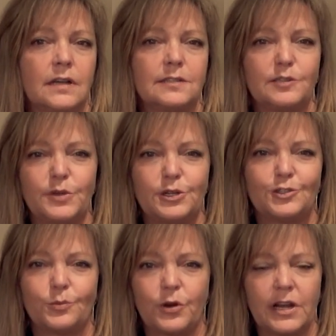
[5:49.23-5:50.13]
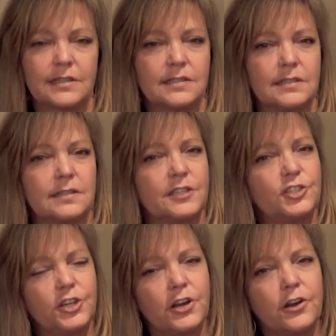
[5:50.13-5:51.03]
on spiritual practices, I
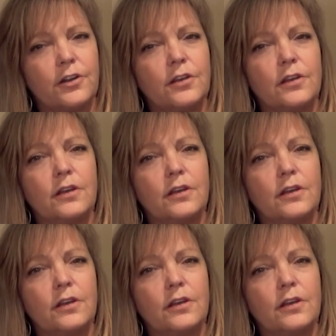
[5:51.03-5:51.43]
shared